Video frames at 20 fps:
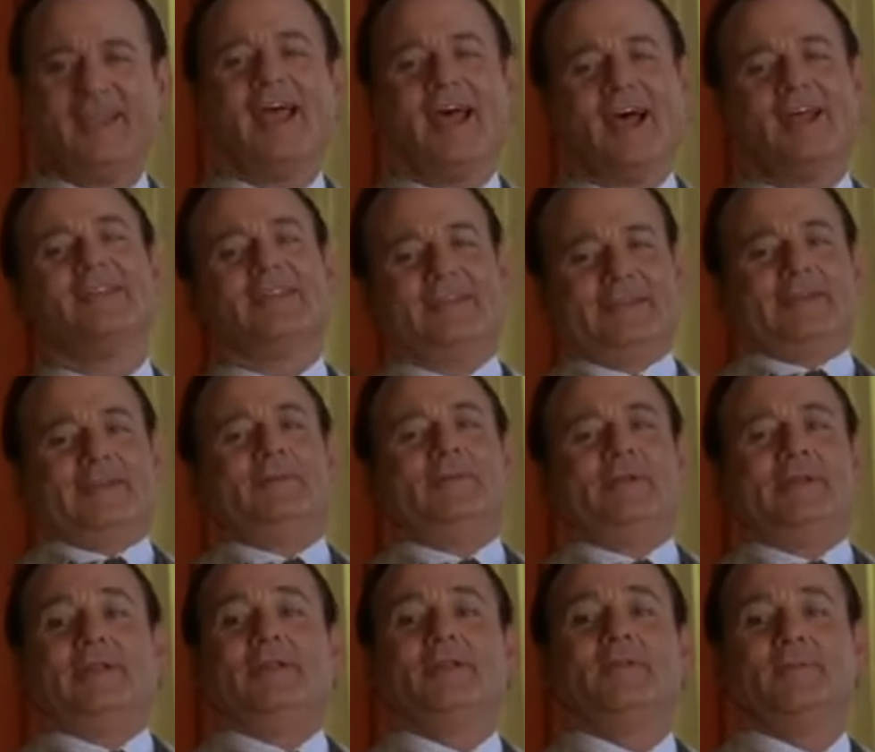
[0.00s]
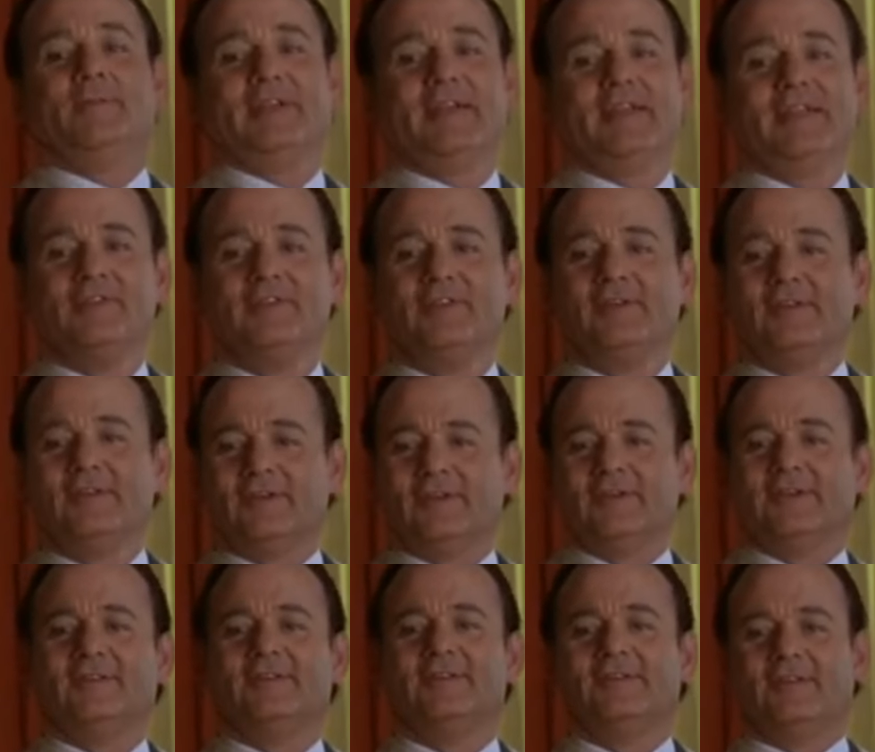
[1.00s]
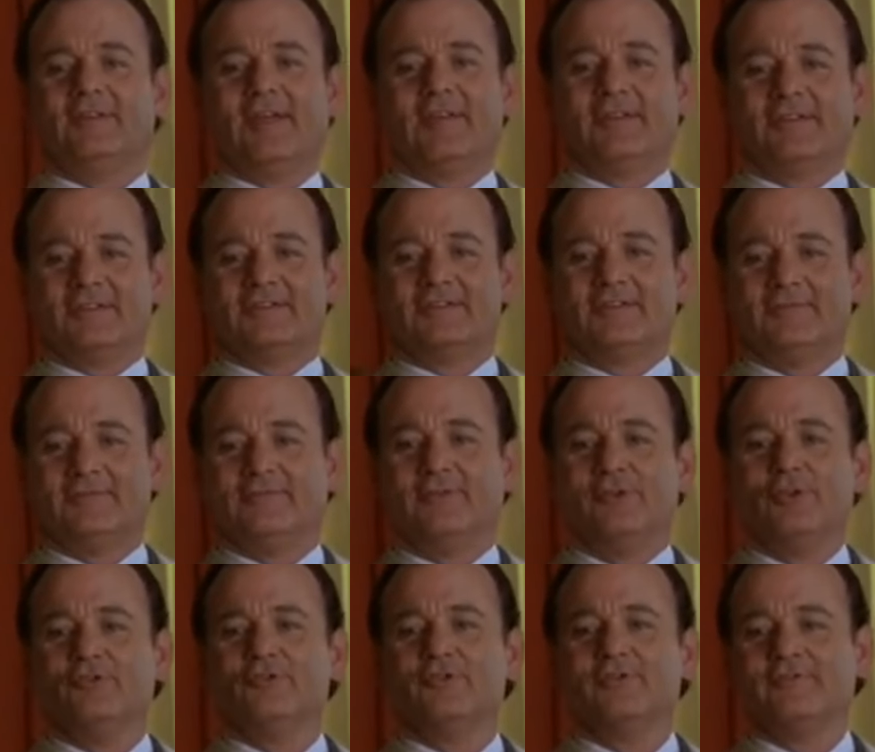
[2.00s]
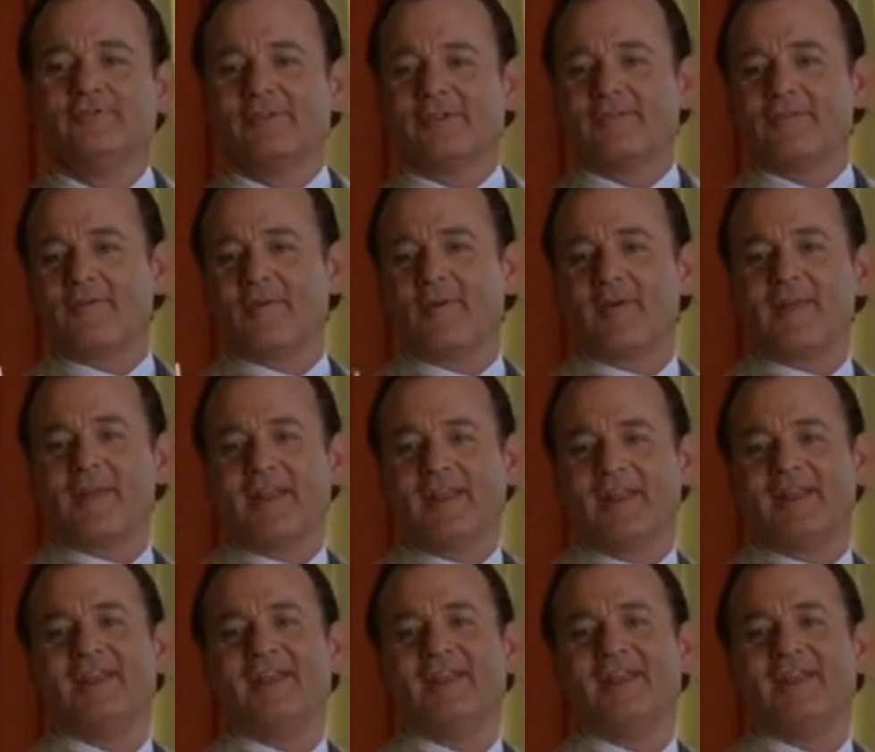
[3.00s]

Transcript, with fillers: Yeah, I think it'll be a little bit easier, a lot less confusion for everyone.